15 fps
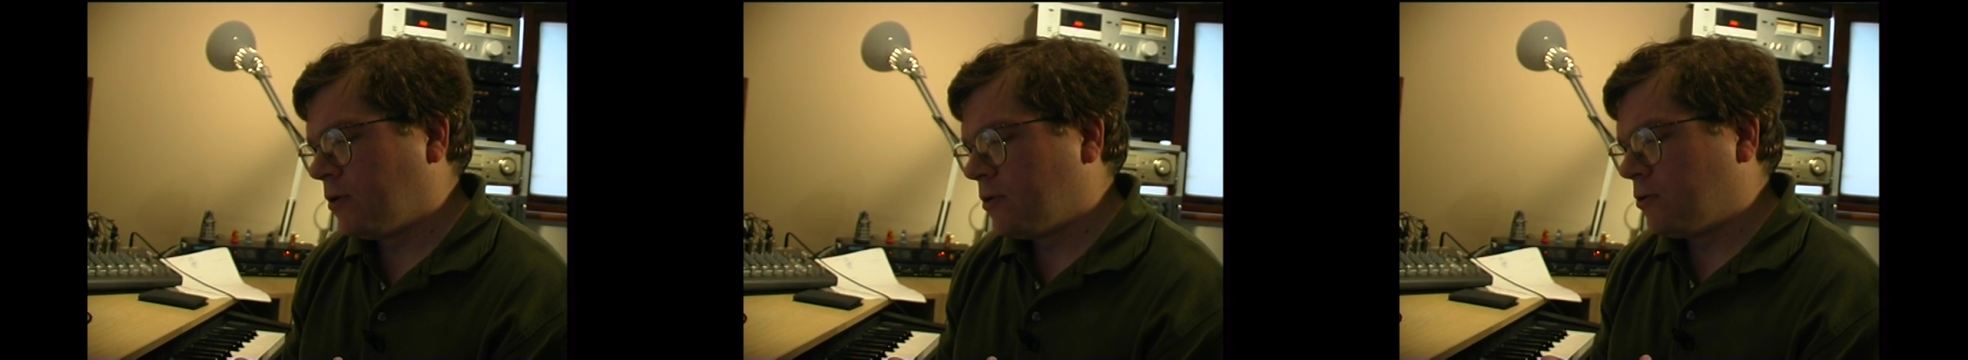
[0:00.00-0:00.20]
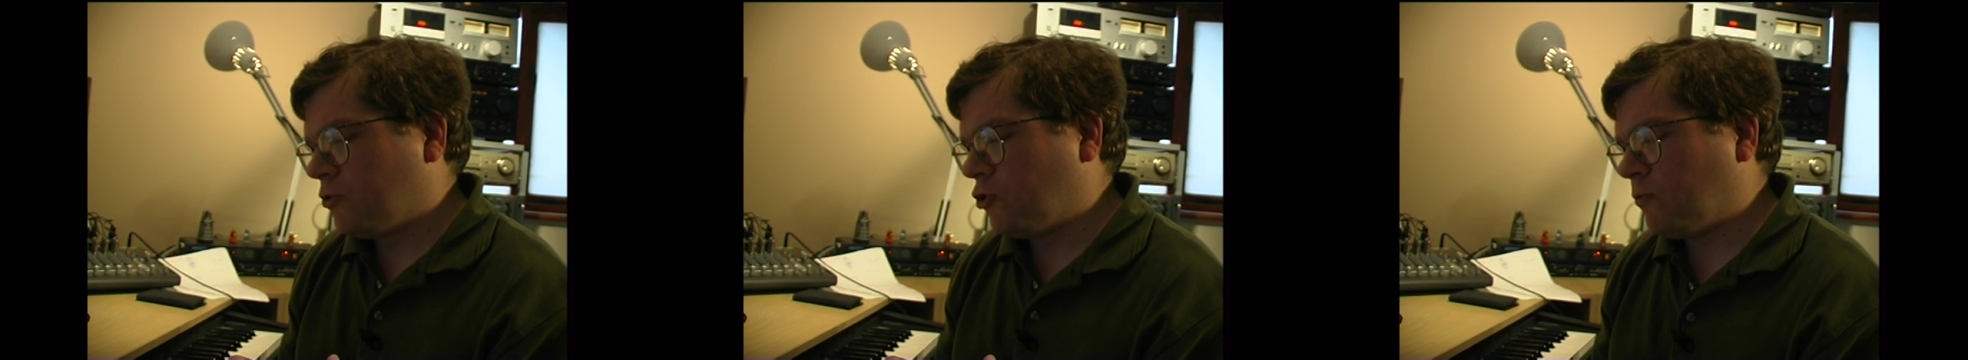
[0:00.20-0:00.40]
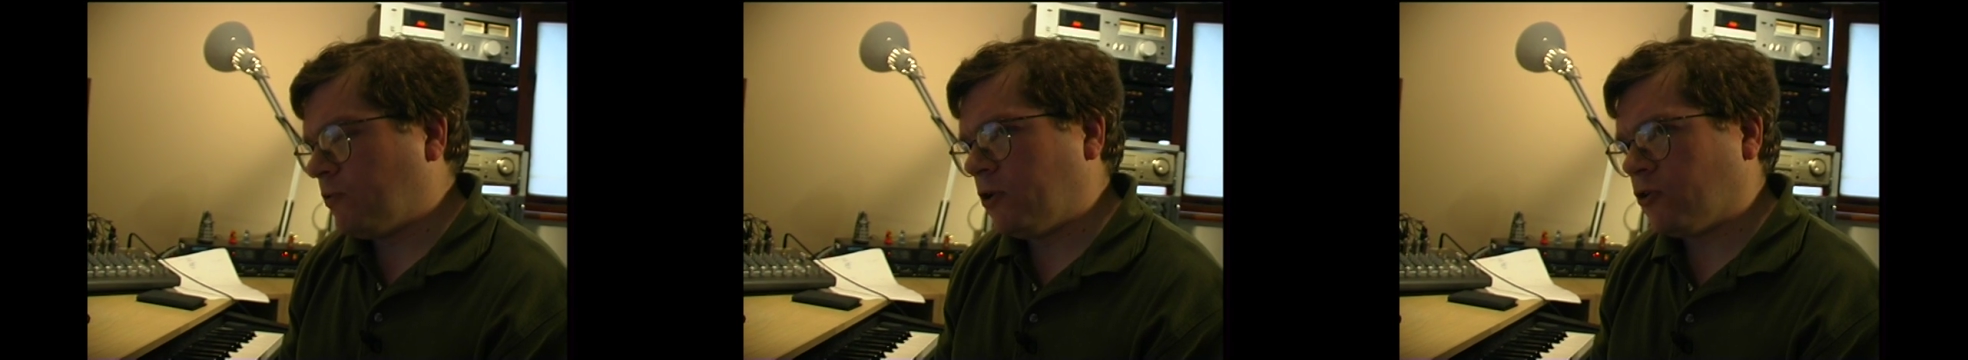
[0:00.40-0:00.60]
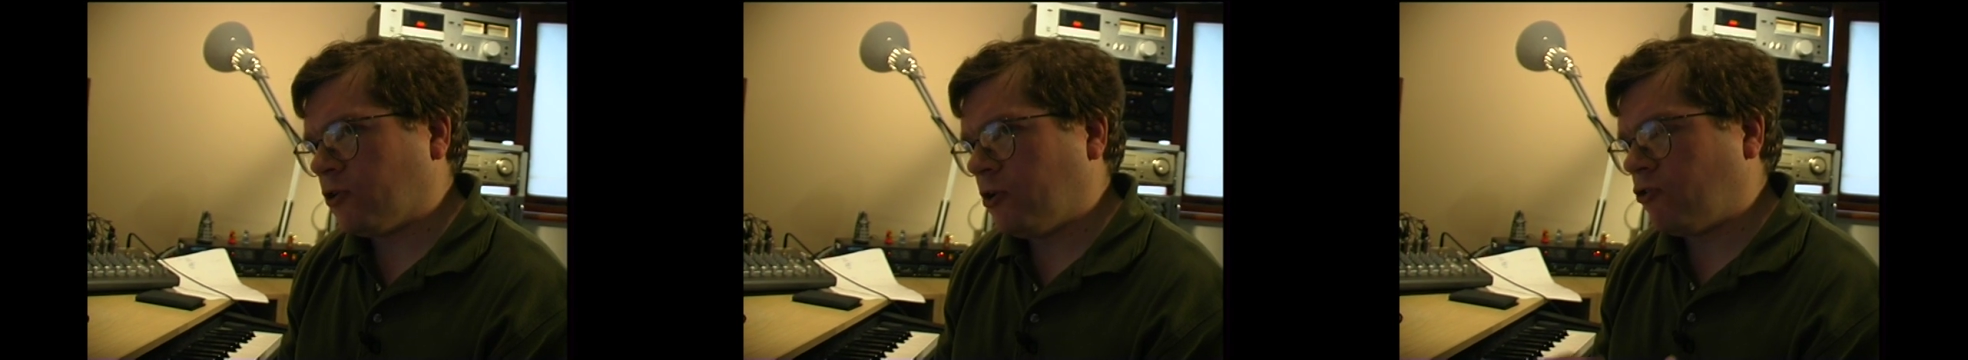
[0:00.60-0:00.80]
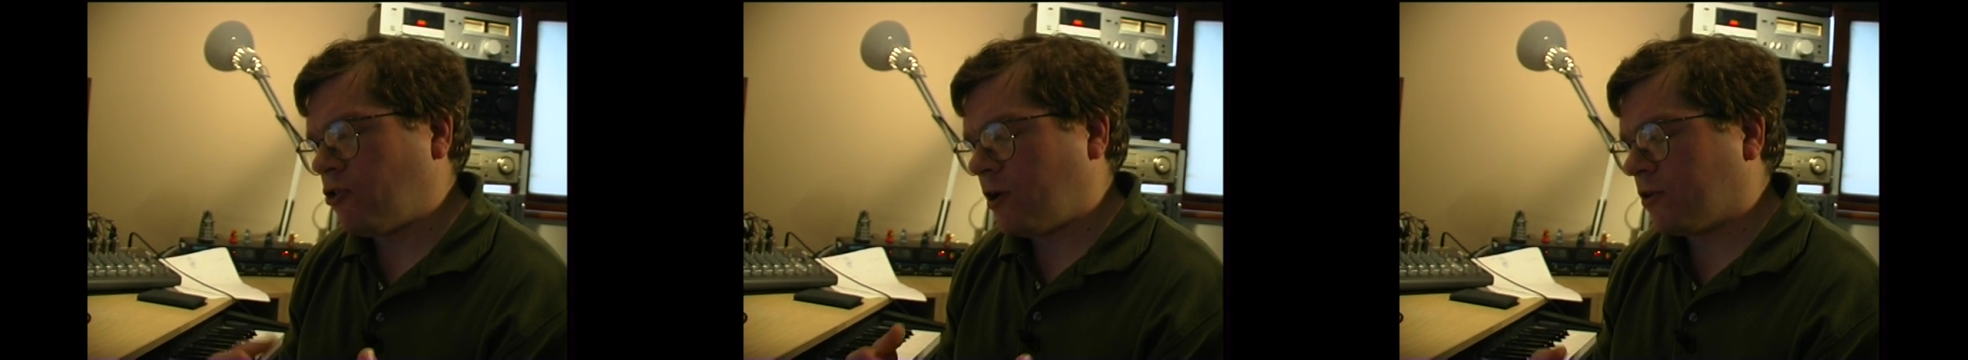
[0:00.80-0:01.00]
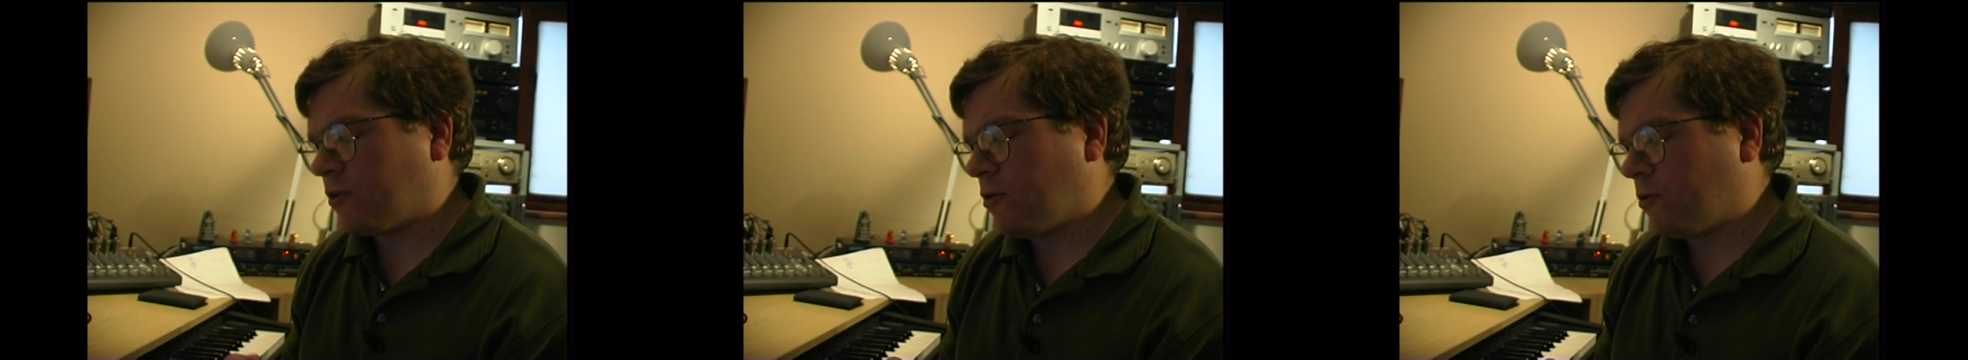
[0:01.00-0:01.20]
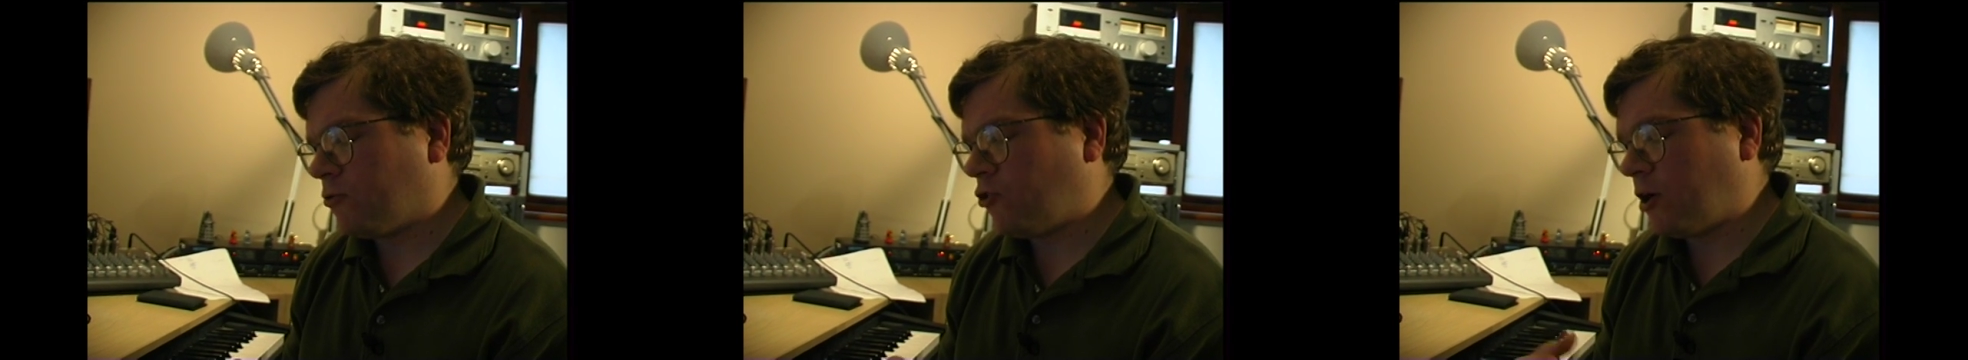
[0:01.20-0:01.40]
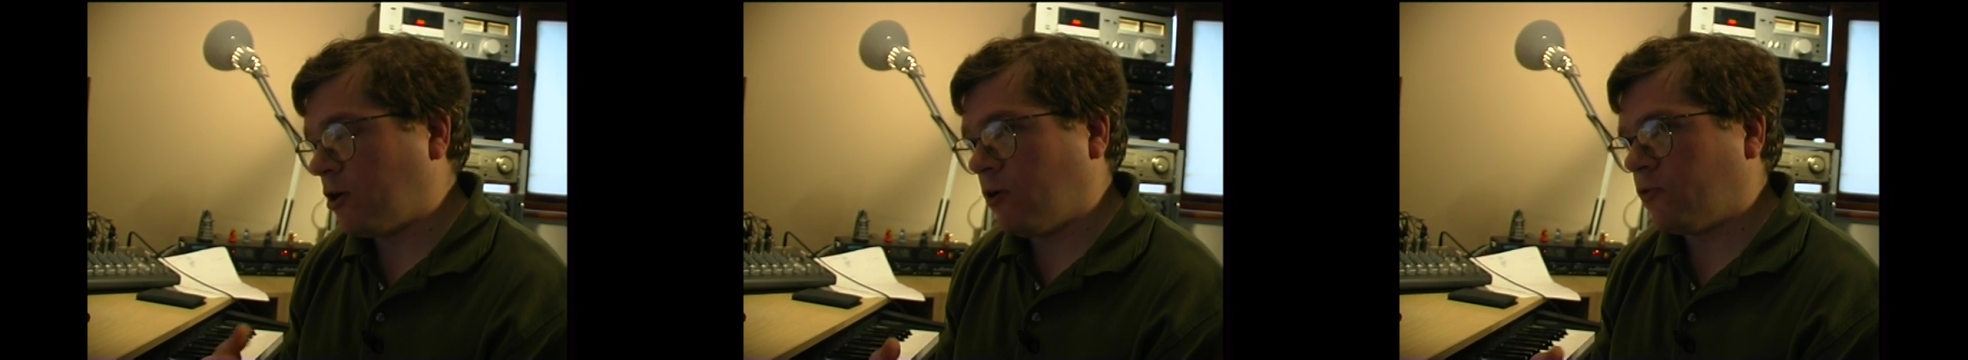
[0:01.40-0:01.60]
Stravinsky,
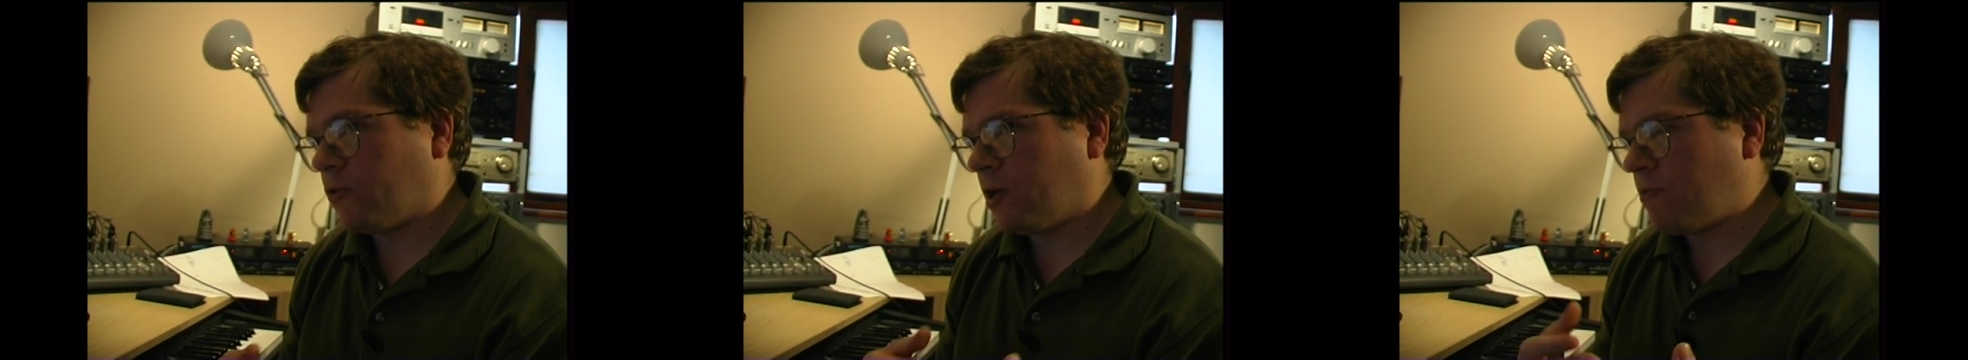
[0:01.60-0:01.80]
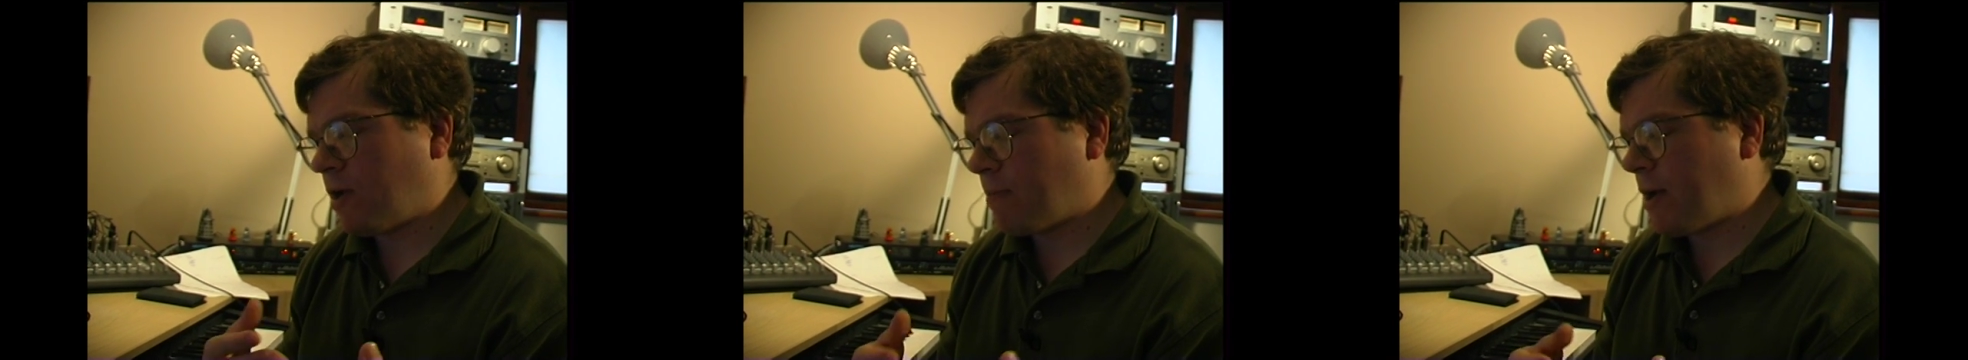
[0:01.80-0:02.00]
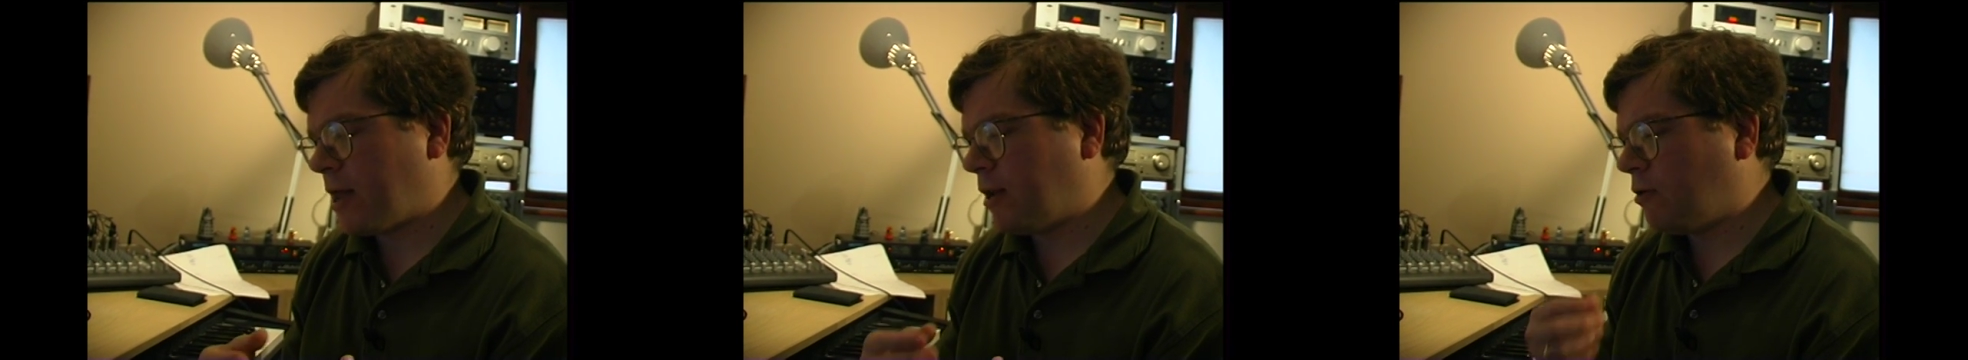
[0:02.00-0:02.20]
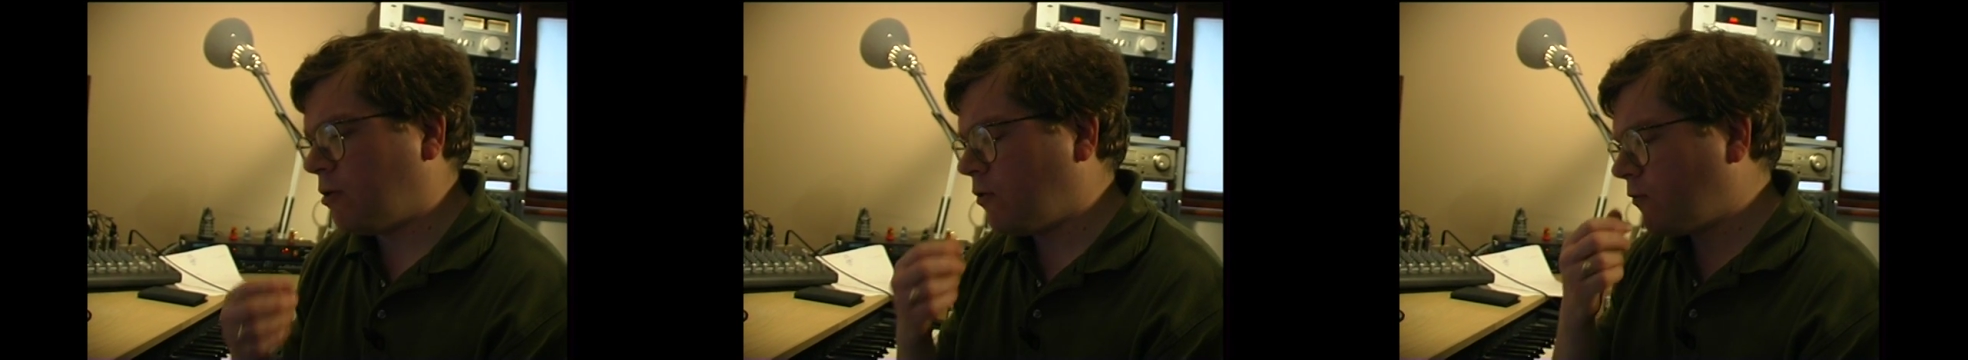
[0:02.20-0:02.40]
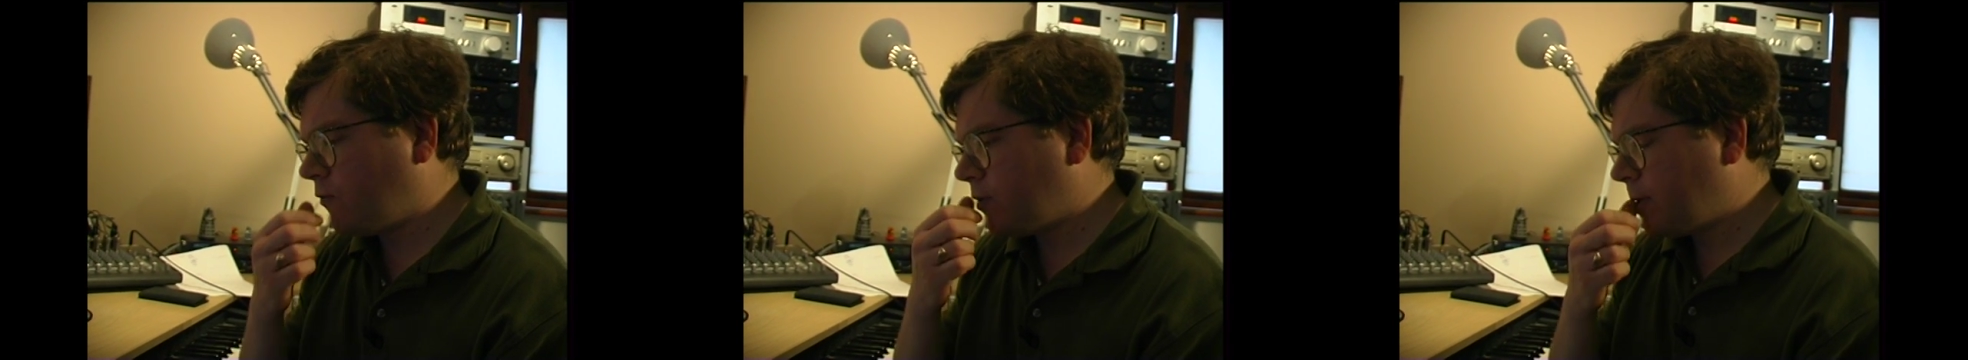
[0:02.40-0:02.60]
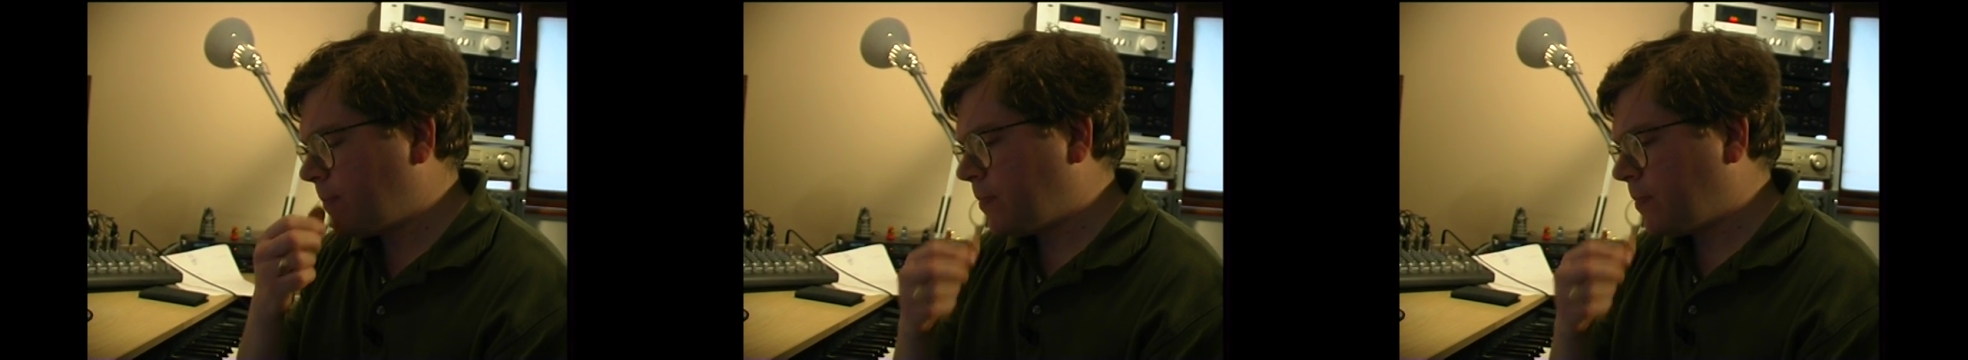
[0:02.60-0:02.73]
Tchaikovsky, Rachmaninoff,